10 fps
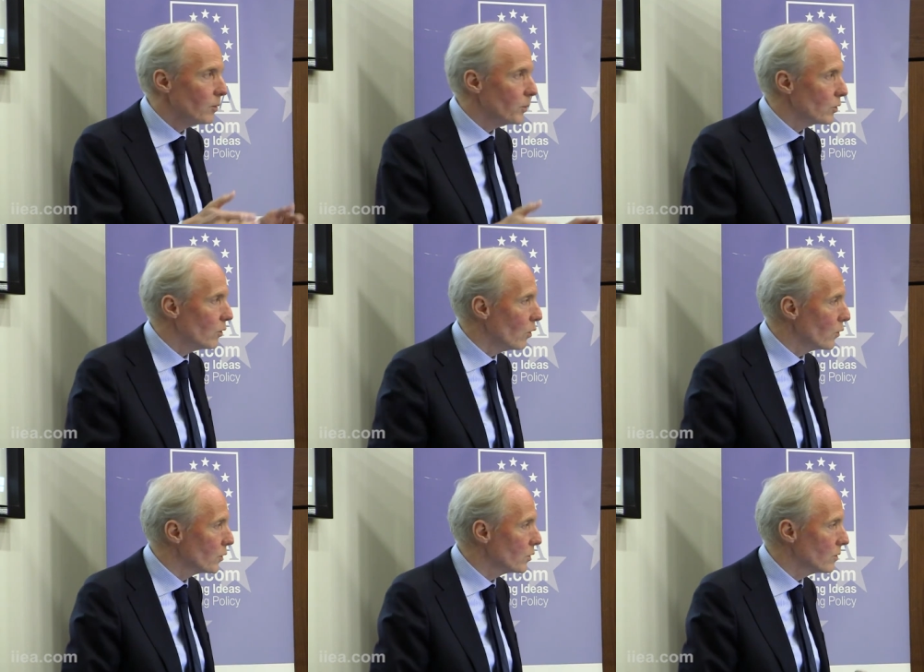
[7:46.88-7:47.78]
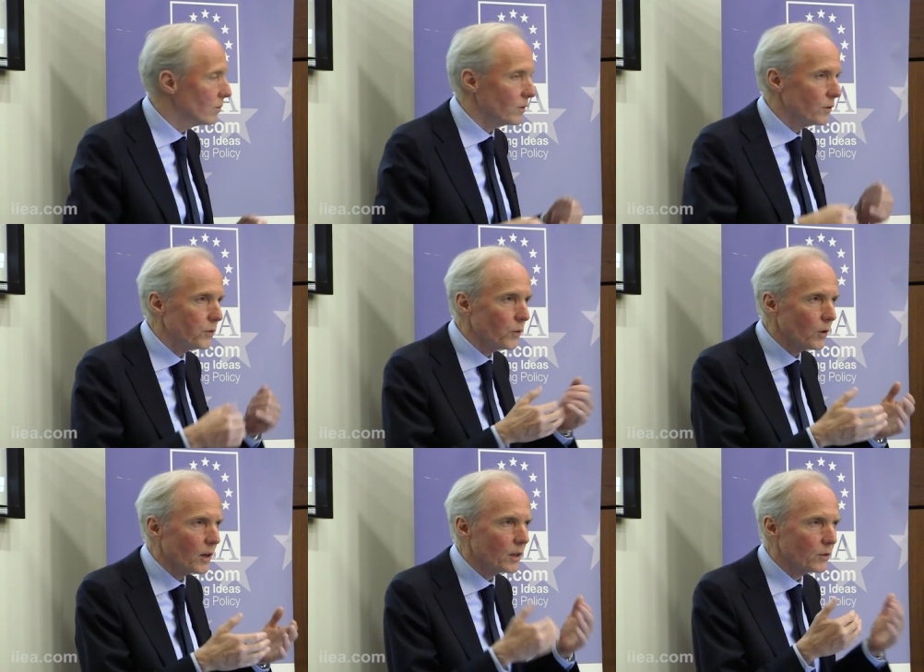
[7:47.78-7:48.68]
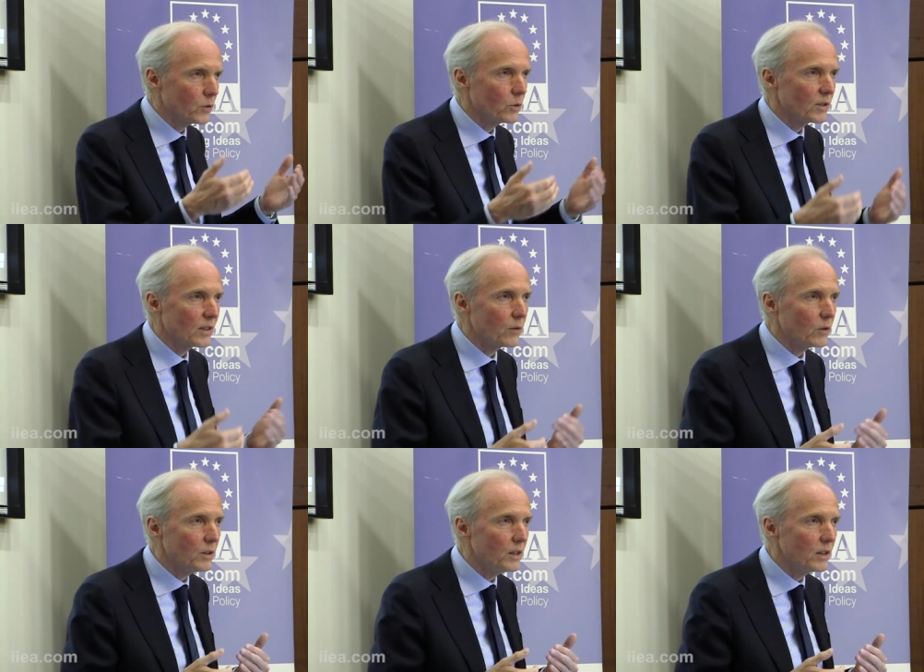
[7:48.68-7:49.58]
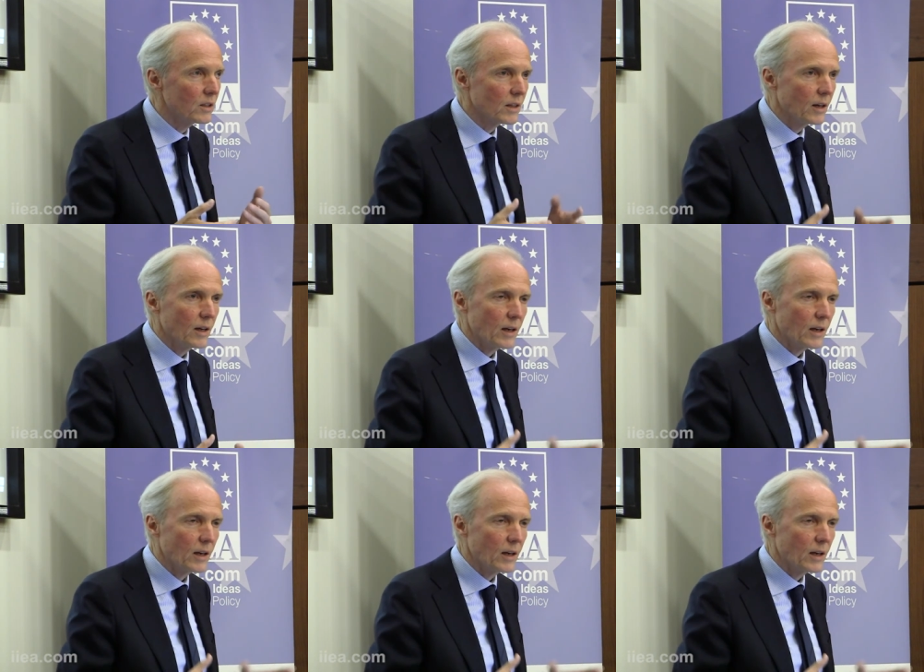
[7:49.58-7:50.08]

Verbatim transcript: But over five to seven years,